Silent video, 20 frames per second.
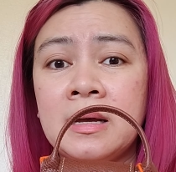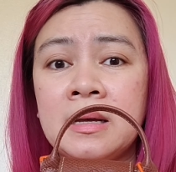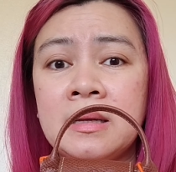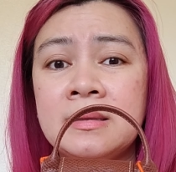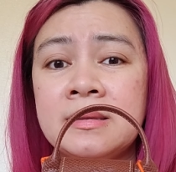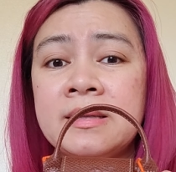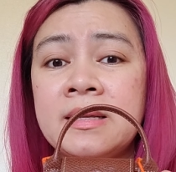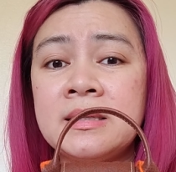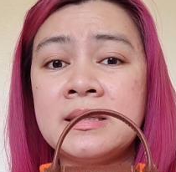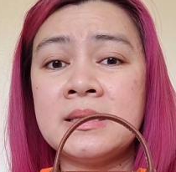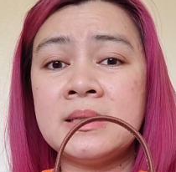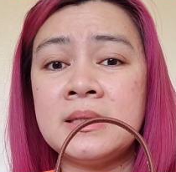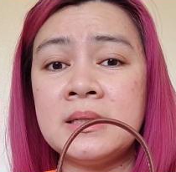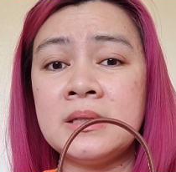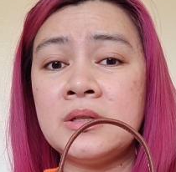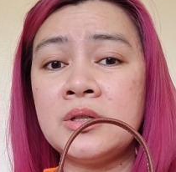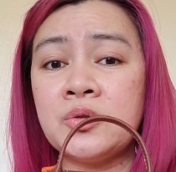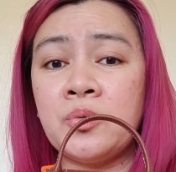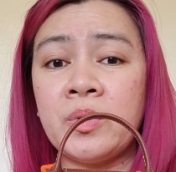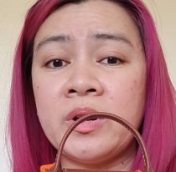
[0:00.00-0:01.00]
less
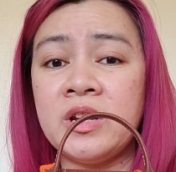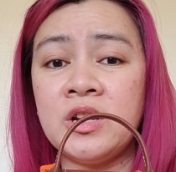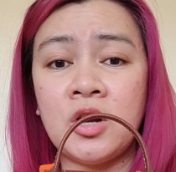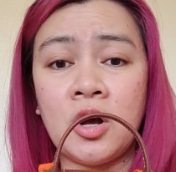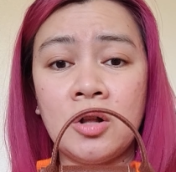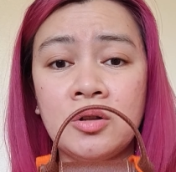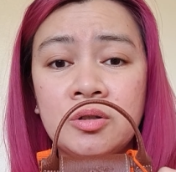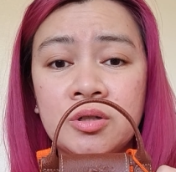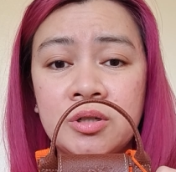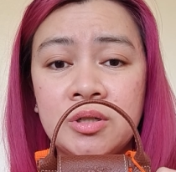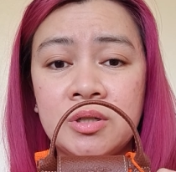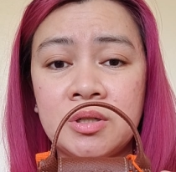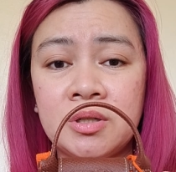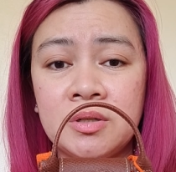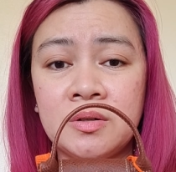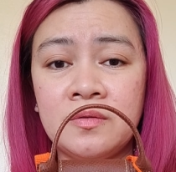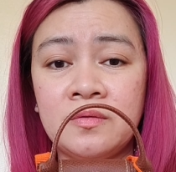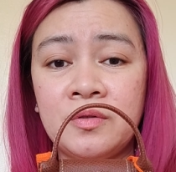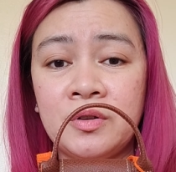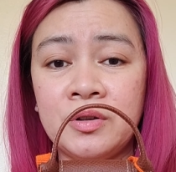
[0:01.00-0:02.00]
than $20
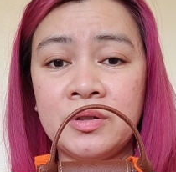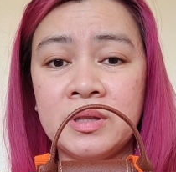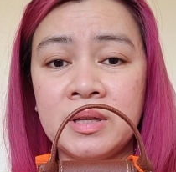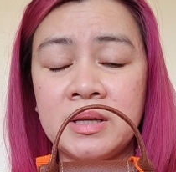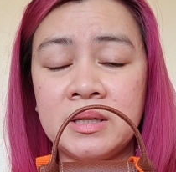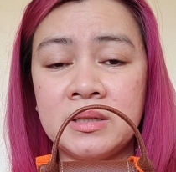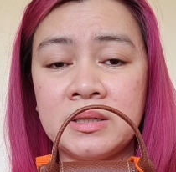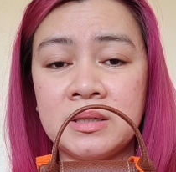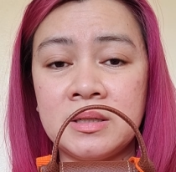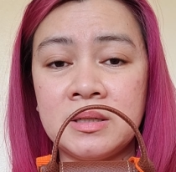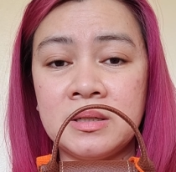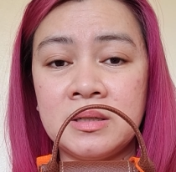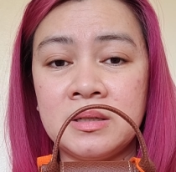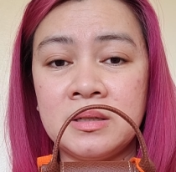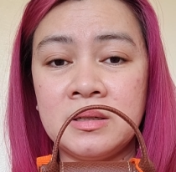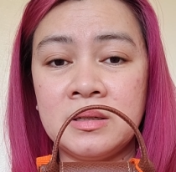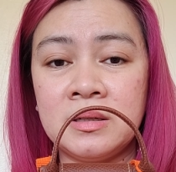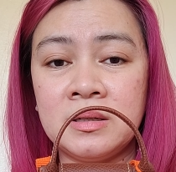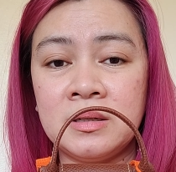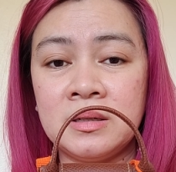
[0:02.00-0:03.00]
for this.
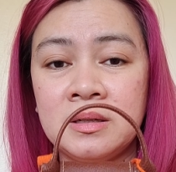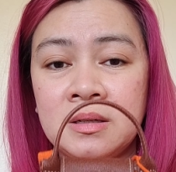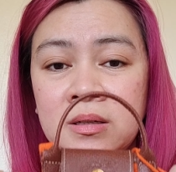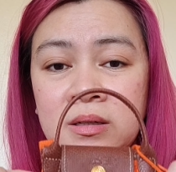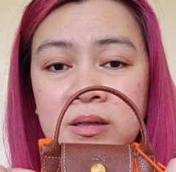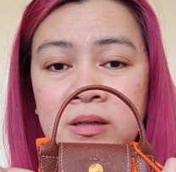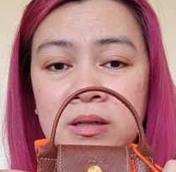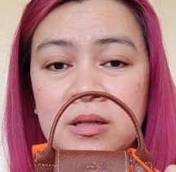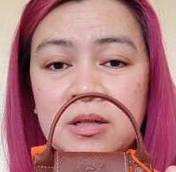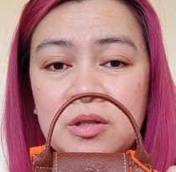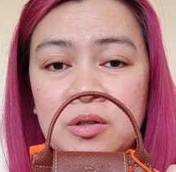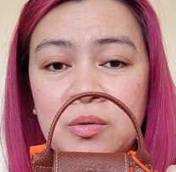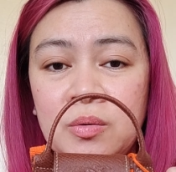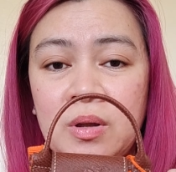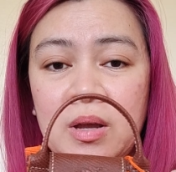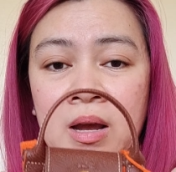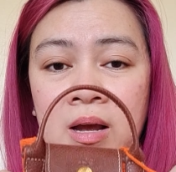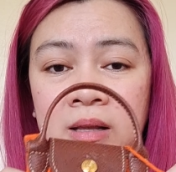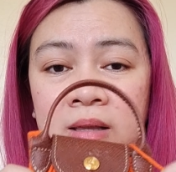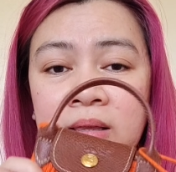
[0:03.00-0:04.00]
So
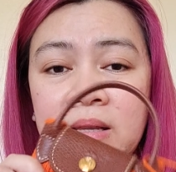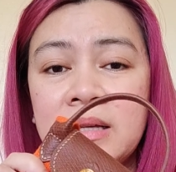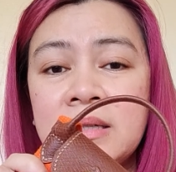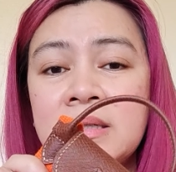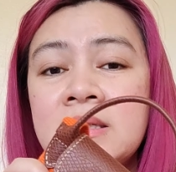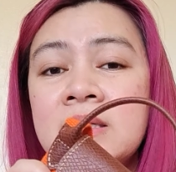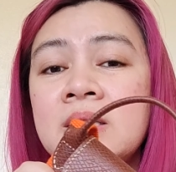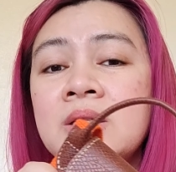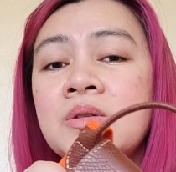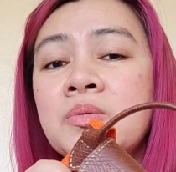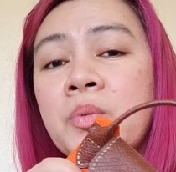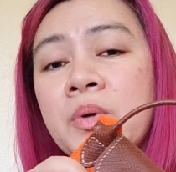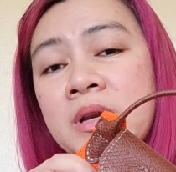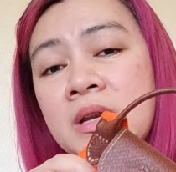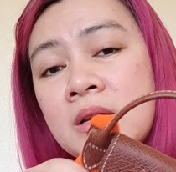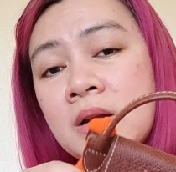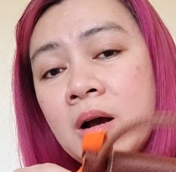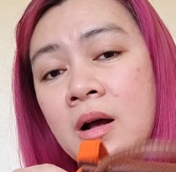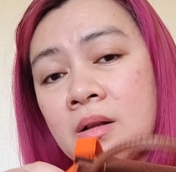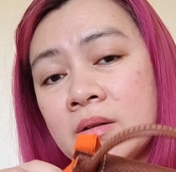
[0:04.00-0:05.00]
yeah, less than
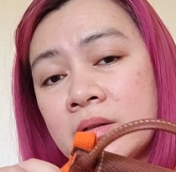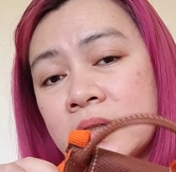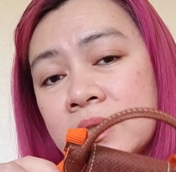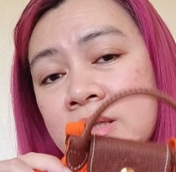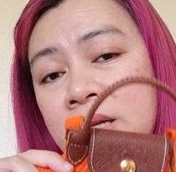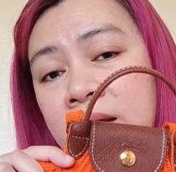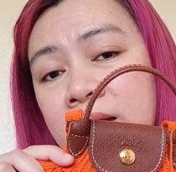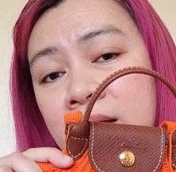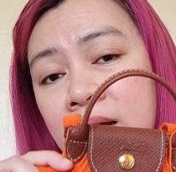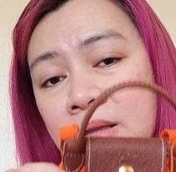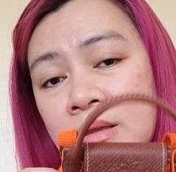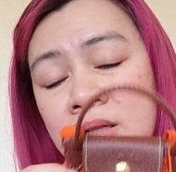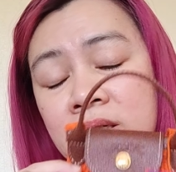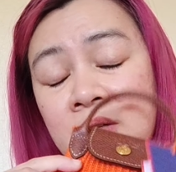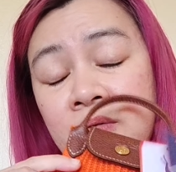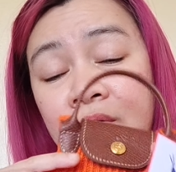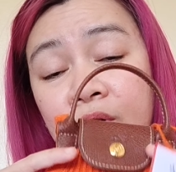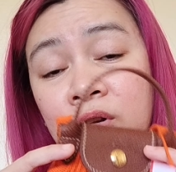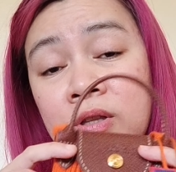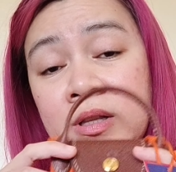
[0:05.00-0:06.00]
$20. I got
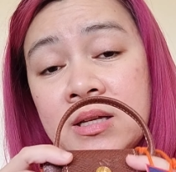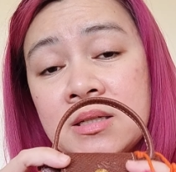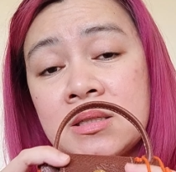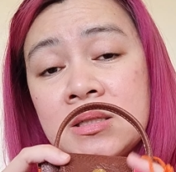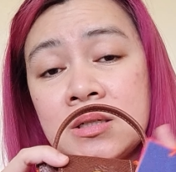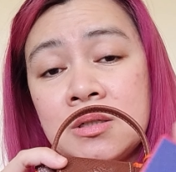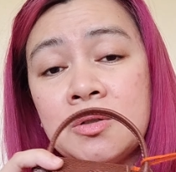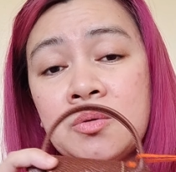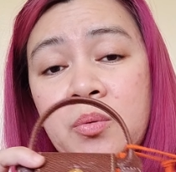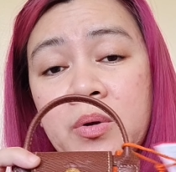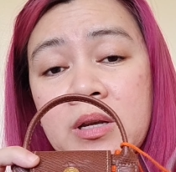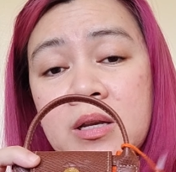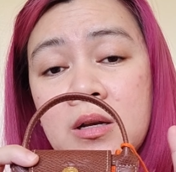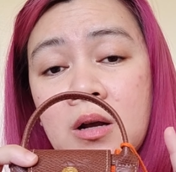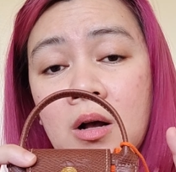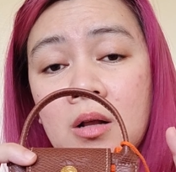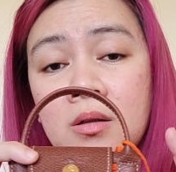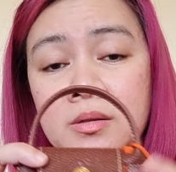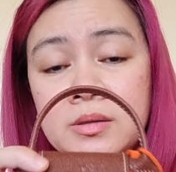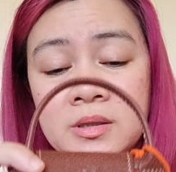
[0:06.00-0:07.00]
this for less than
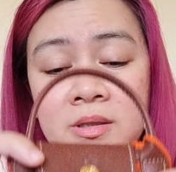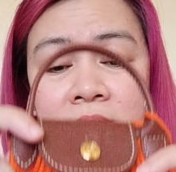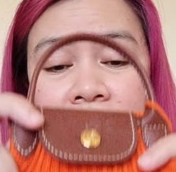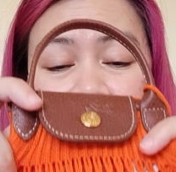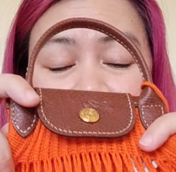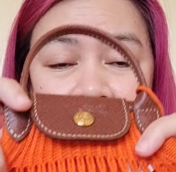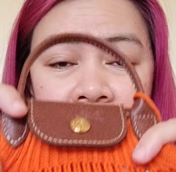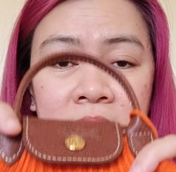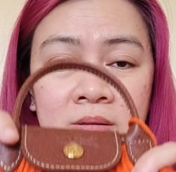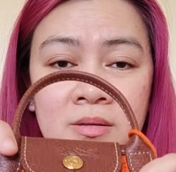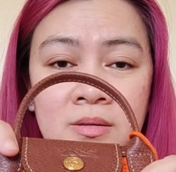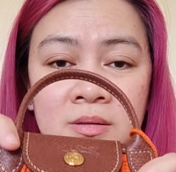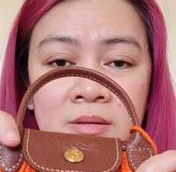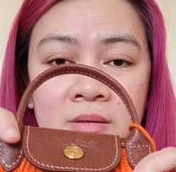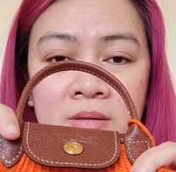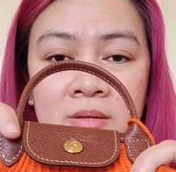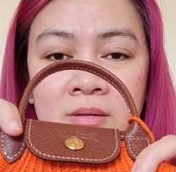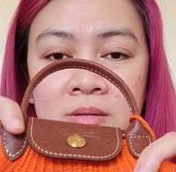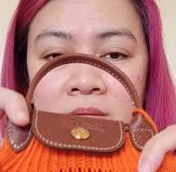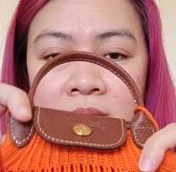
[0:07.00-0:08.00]
$20.
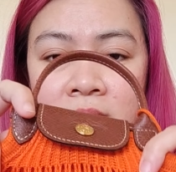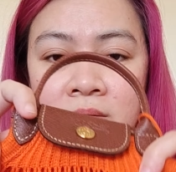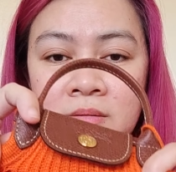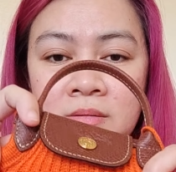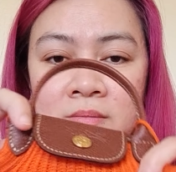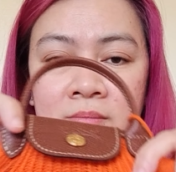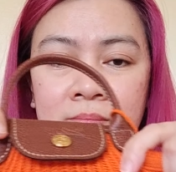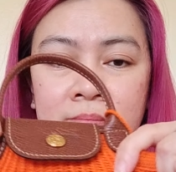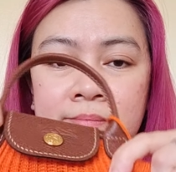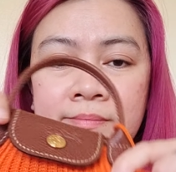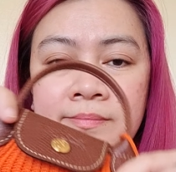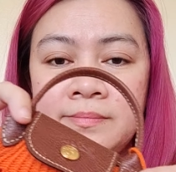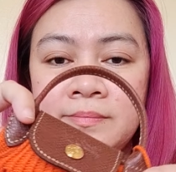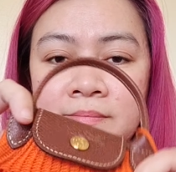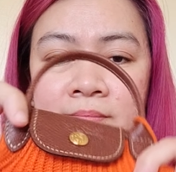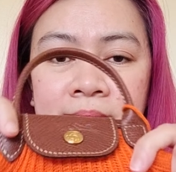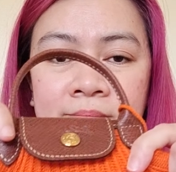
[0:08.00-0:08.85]
Hmm.